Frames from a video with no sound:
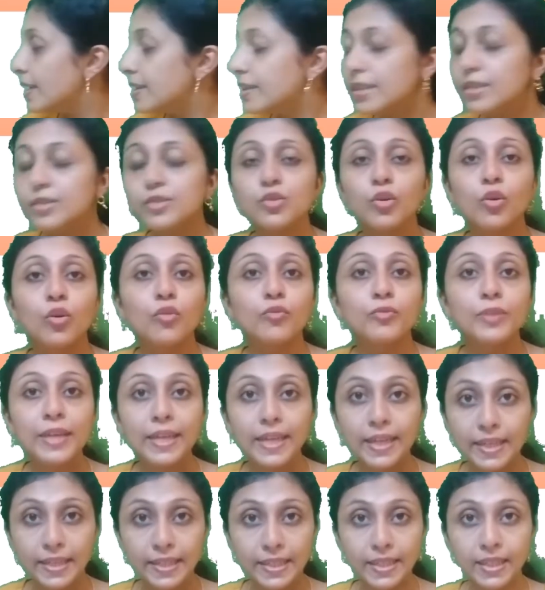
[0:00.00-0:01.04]
endings of
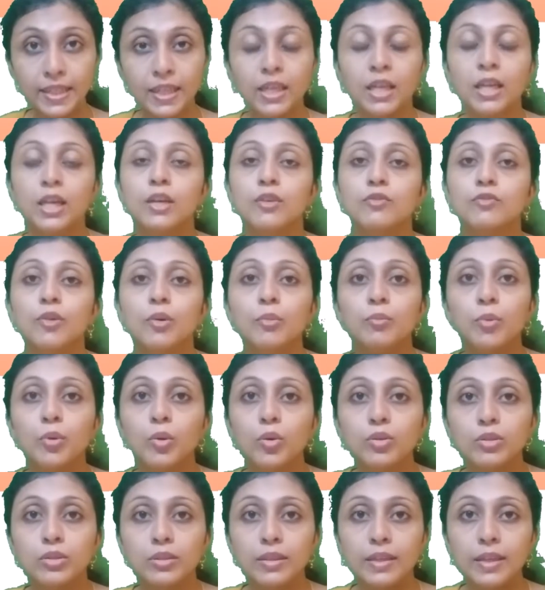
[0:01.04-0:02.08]
ed for
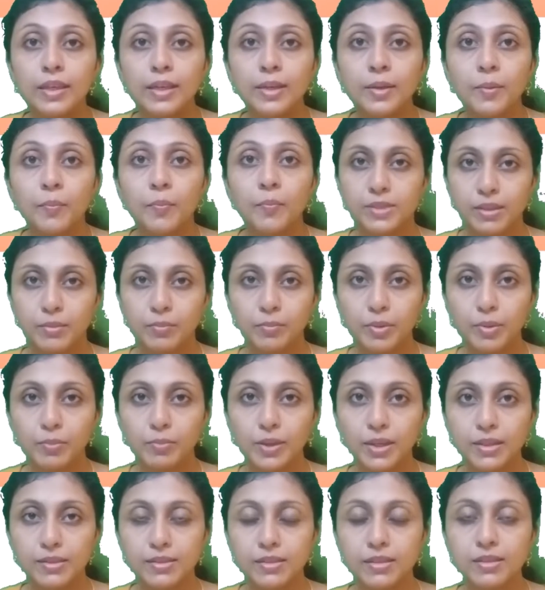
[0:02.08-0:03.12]
both the simple
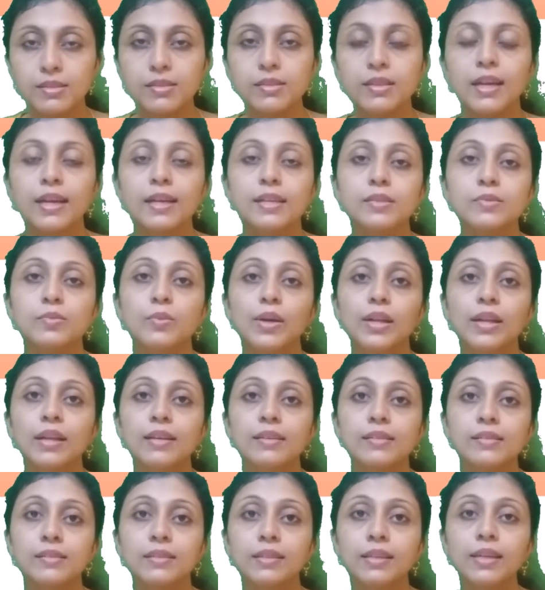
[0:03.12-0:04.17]
past tense as well
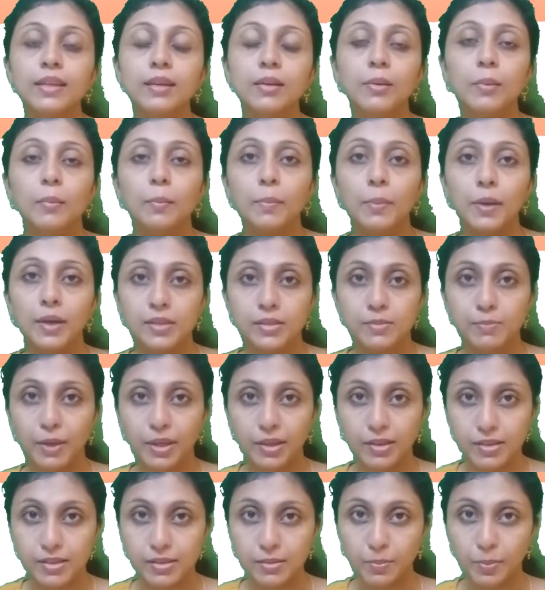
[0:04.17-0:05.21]
as the past
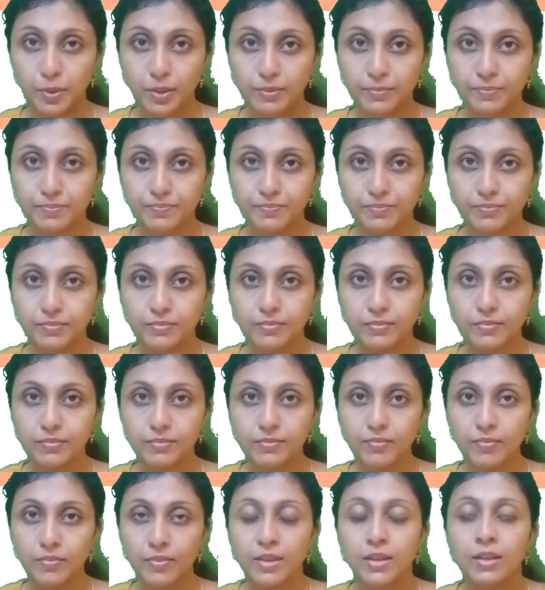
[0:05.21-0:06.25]
participle.
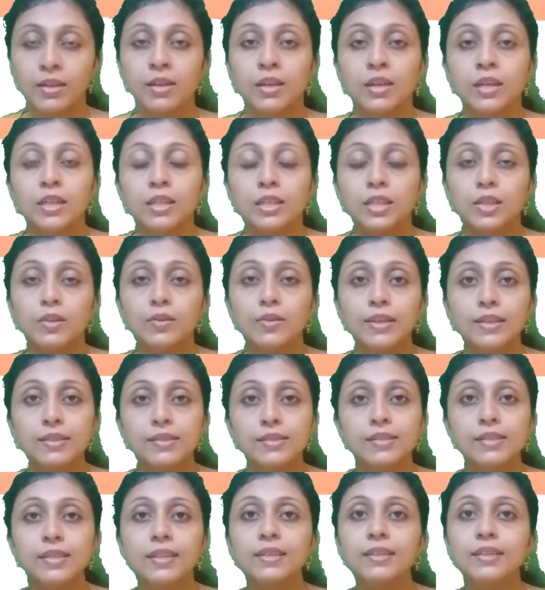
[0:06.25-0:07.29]
Now
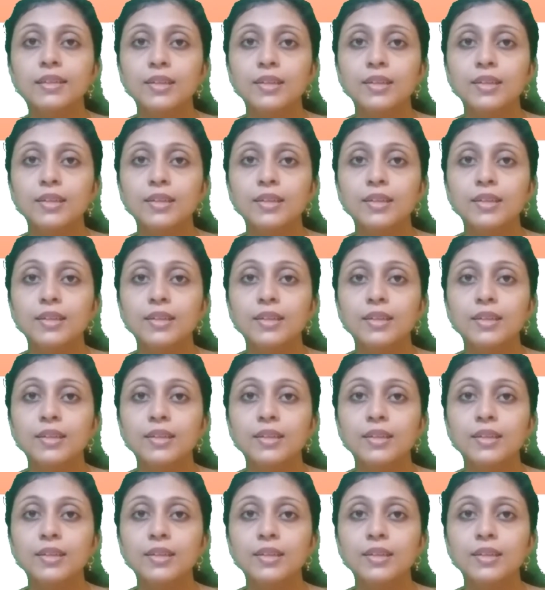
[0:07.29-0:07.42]
let's take